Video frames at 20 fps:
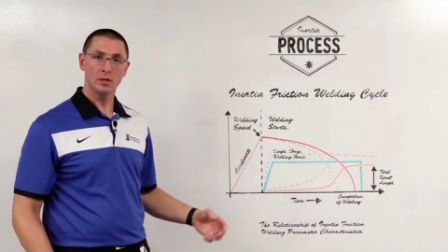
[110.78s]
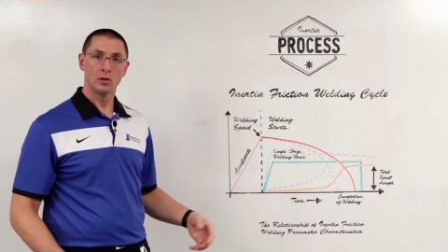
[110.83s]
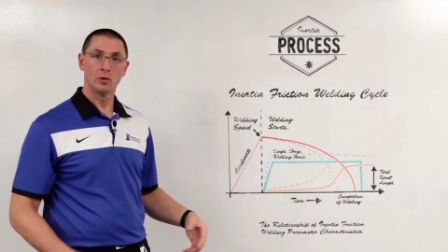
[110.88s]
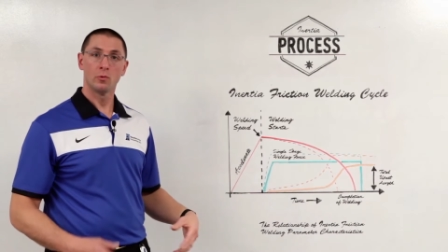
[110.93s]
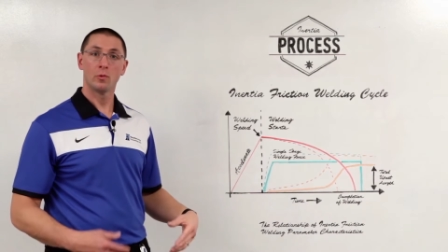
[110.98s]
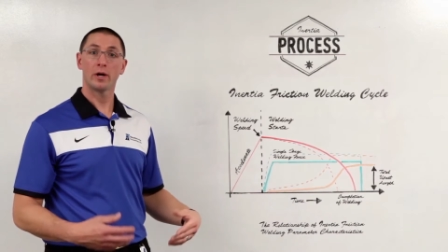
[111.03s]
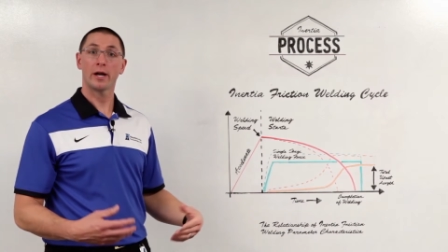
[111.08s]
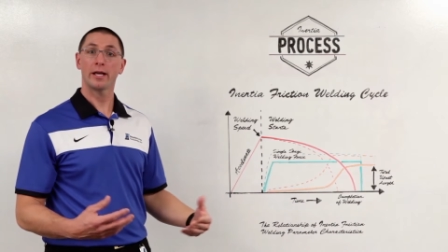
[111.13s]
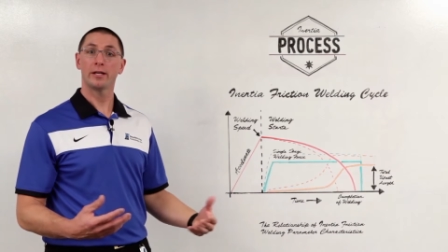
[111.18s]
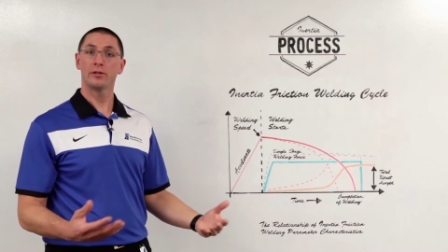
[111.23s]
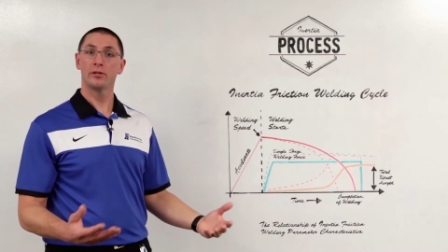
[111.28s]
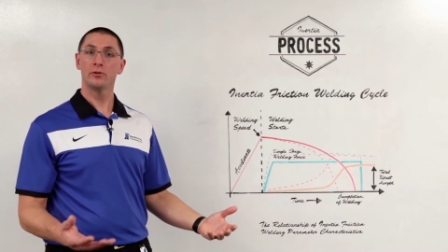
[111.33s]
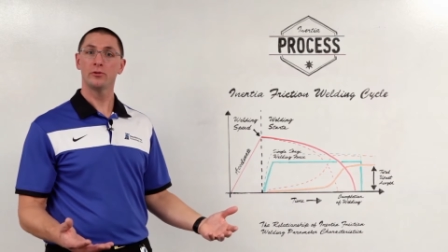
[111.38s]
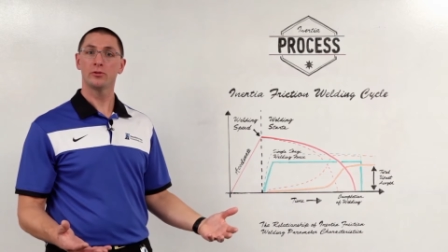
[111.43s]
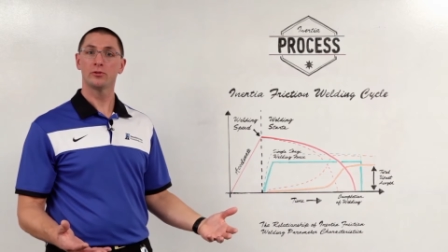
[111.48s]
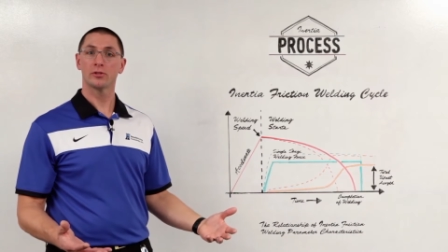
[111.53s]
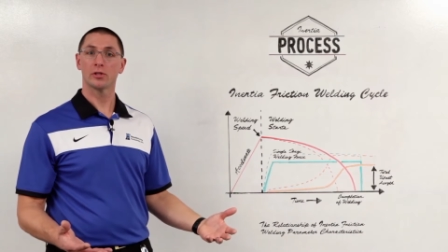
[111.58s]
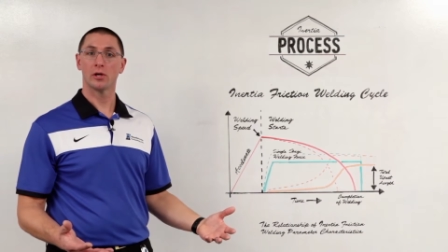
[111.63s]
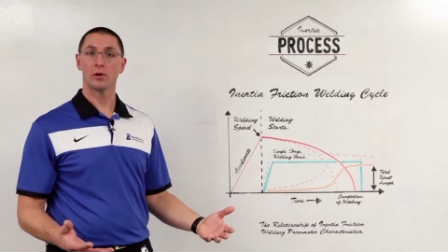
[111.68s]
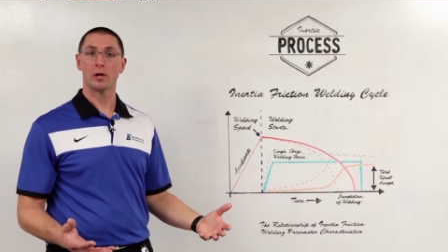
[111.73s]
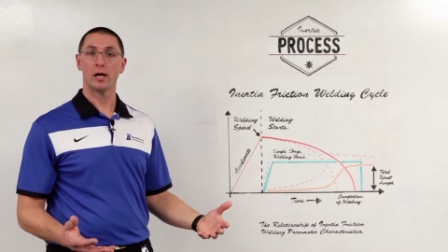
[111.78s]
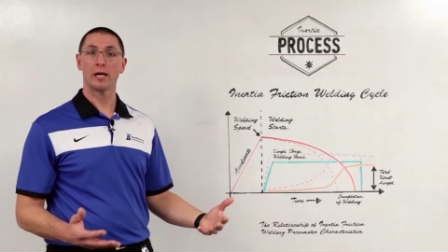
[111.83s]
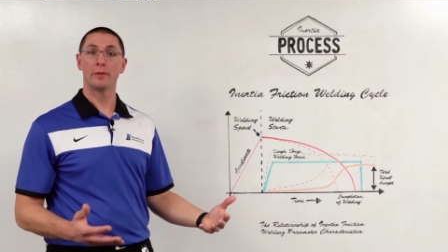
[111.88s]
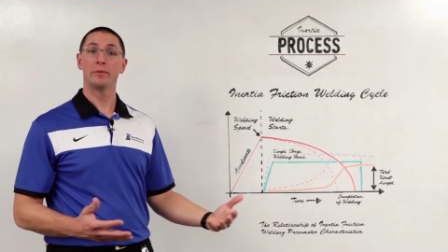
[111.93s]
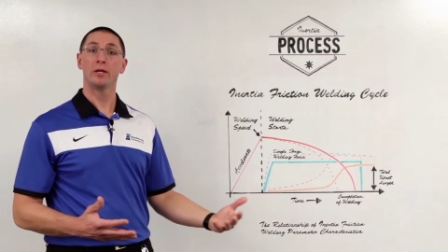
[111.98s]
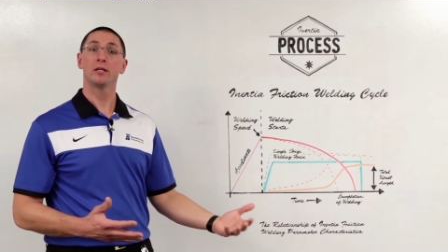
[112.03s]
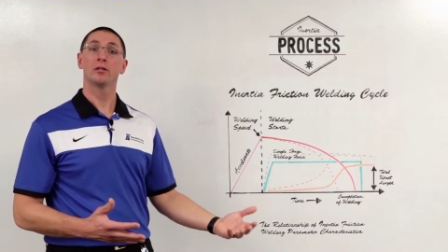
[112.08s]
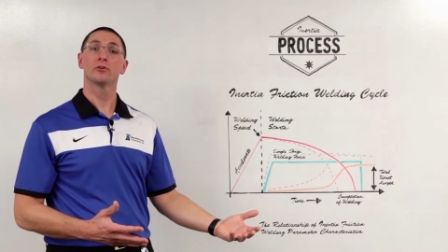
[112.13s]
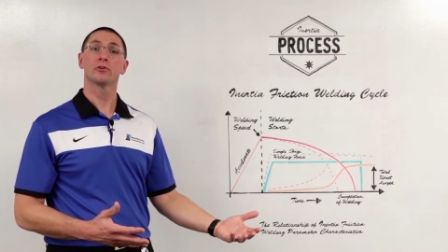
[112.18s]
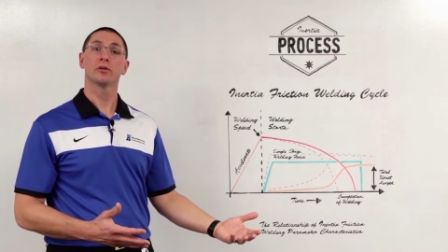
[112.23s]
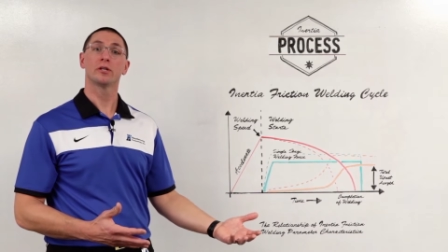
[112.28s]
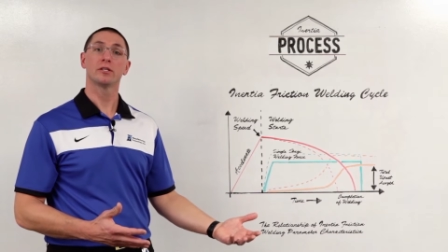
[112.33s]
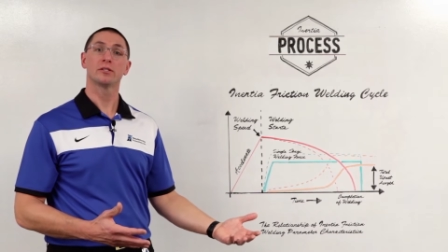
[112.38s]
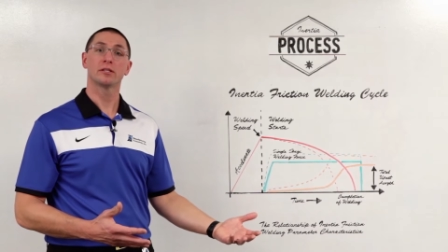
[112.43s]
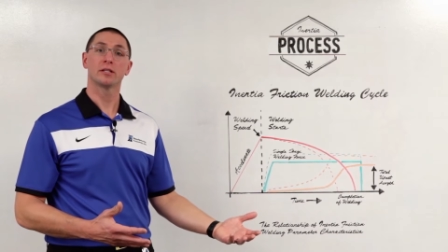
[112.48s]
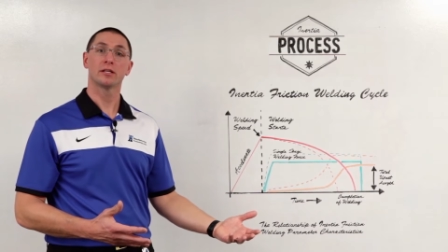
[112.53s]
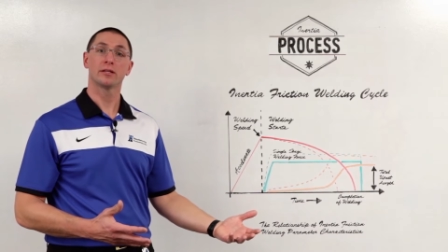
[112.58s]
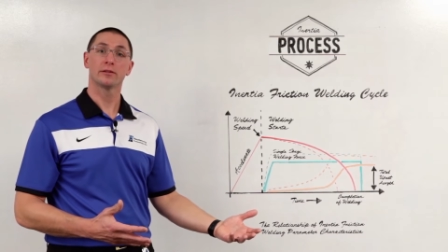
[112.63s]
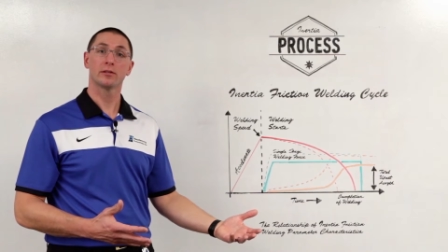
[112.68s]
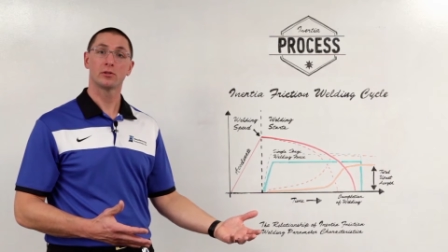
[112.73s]
When I do so, I'm
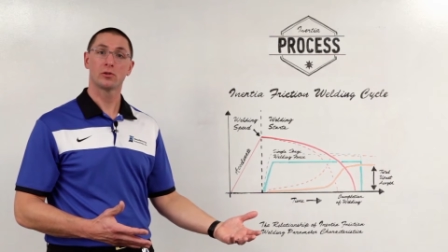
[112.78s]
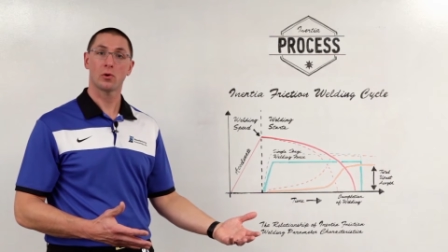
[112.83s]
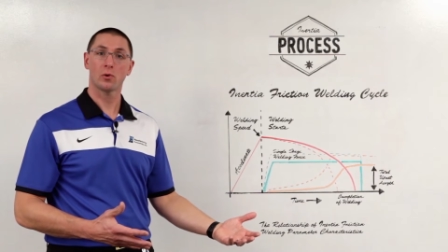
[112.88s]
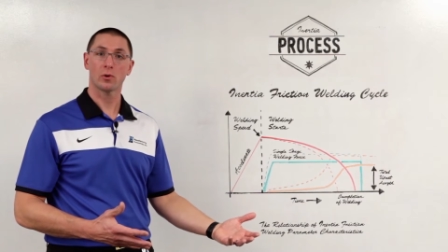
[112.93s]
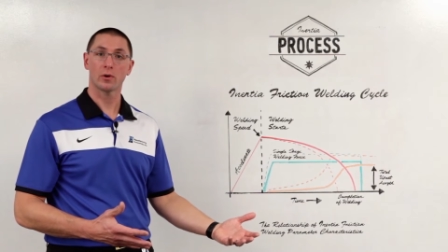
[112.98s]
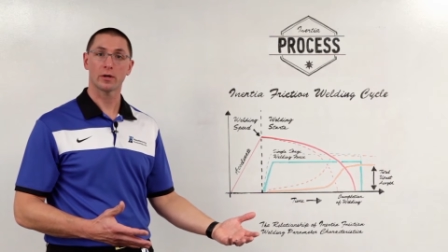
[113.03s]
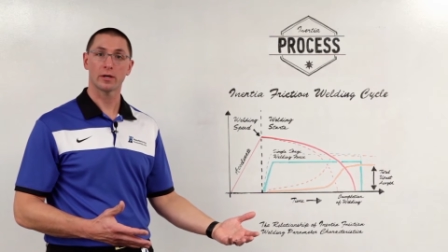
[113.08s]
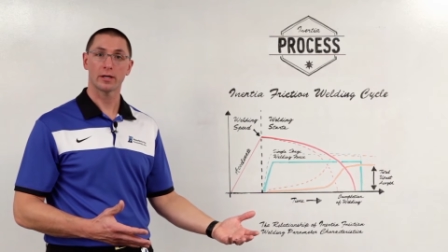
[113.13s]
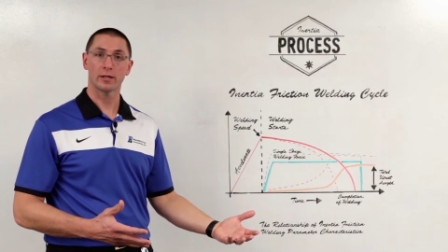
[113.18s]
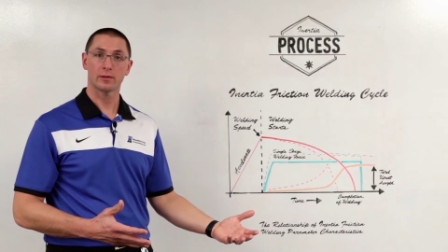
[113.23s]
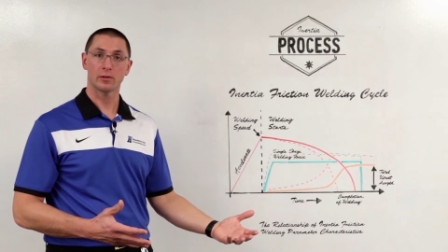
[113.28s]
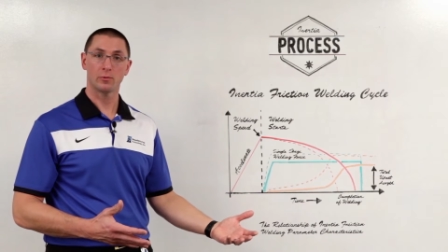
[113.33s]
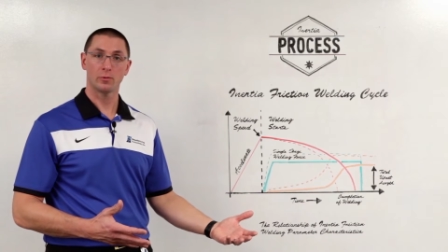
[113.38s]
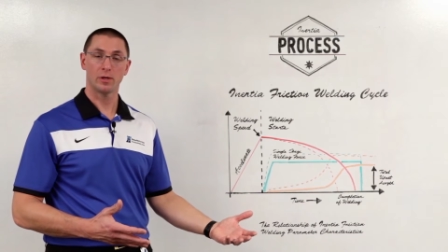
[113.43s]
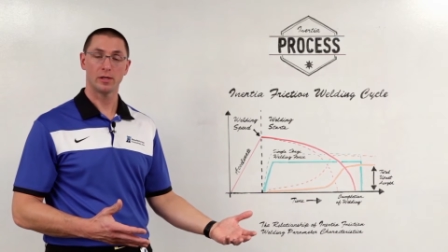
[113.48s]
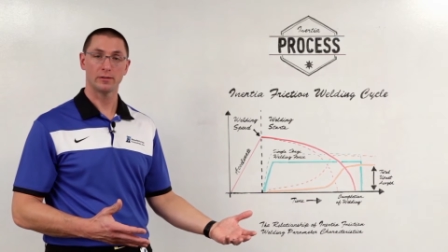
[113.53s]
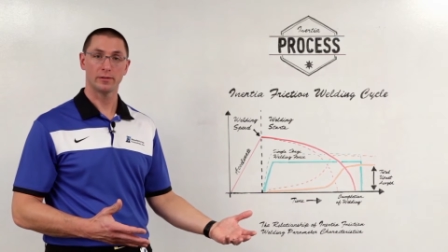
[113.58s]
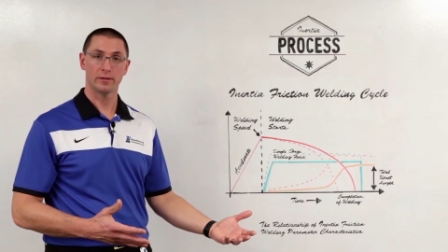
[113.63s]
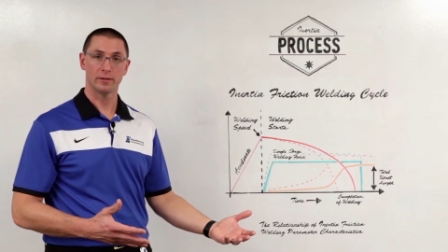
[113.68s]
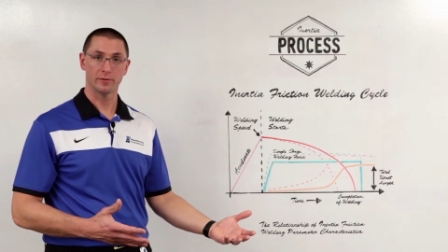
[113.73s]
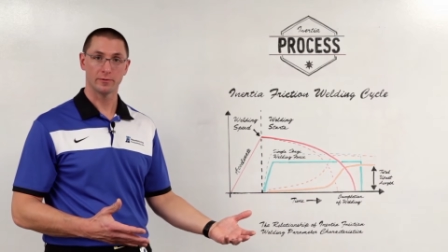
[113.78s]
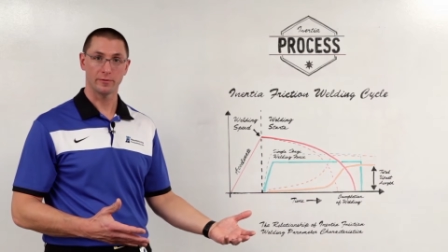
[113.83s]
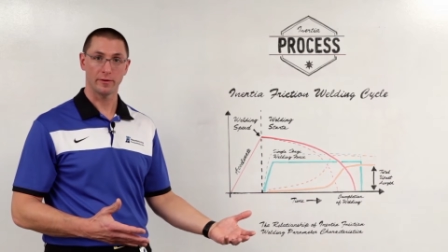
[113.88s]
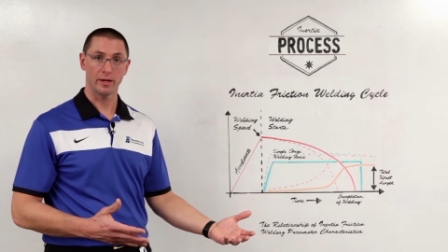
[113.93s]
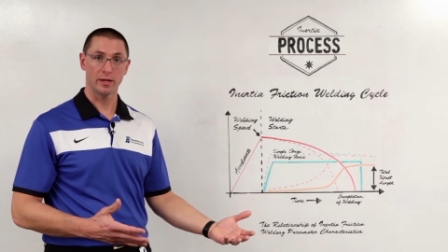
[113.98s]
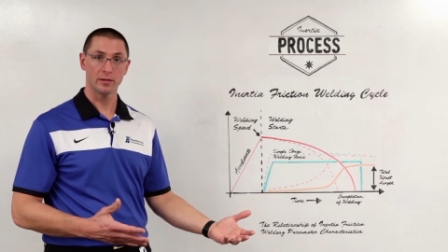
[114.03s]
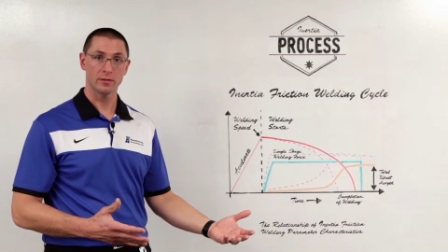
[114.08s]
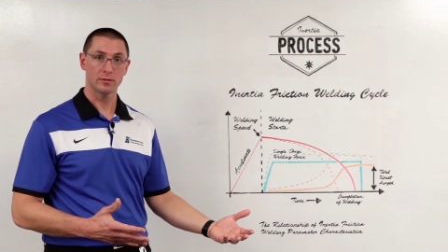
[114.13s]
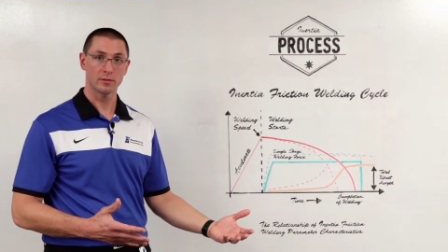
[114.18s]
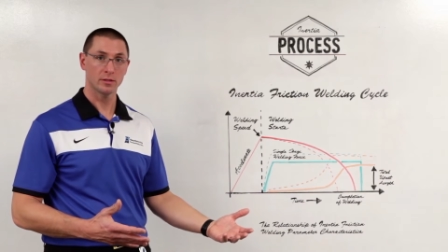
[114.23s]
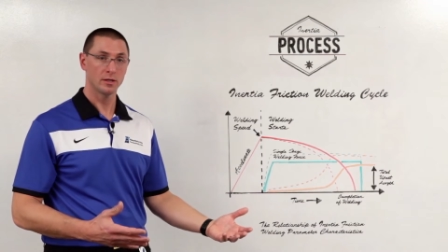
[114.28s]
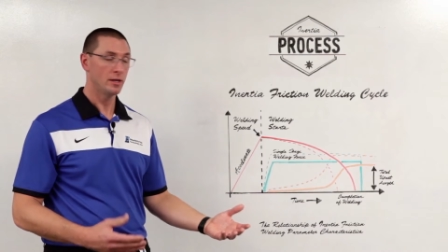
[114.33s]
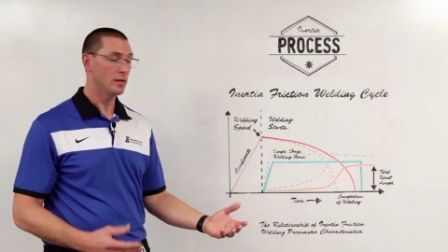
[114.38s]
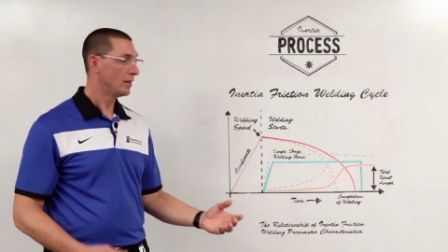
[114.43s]
increasing the torque at the weld interface.